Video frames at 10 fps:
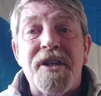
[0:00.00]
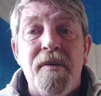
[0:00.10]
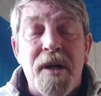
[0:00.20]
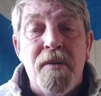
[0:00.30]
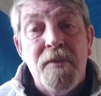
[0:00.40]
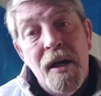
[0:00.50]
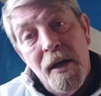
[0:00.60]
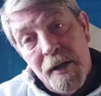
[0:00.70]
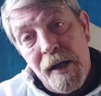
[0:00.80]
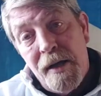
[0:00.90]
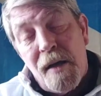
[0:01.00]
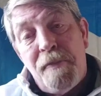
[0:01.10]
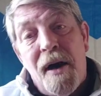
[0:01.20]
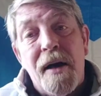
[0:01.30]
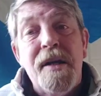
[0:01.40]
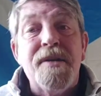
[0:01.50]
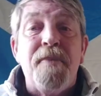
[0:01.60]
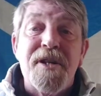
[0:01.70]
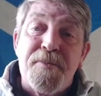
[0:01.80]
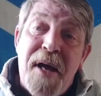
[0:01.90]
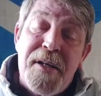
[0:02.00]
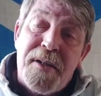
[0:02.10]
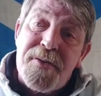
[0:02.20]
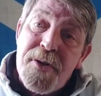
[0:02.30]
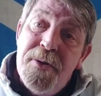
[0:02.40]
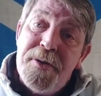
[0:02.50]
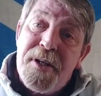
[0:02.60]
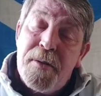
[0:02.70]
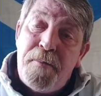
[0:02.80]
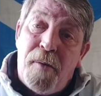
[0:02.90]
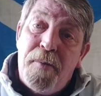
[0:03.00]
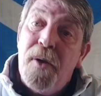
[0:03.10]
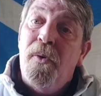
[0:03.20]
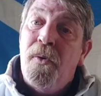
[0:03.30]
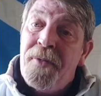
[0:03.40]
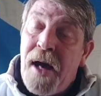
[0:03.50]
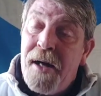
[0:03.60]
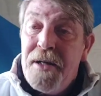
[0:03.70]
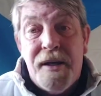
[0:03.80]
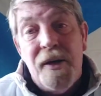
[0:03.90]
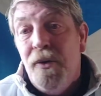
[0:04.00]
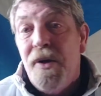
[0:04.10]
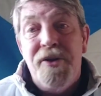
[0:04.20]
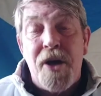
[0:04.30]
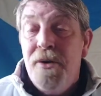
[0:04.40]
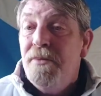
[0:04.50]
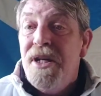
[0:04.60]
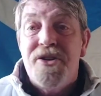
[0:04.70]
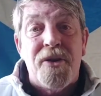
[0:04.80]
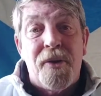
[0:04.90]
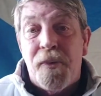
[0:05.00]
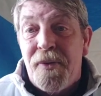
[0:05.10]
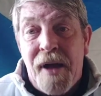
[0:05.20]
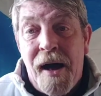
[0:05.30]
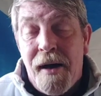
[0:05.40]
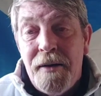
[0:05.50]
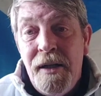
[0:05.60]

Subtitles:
coming up. Get your party's perspectives out to the public on that. You can go to town with each other on that.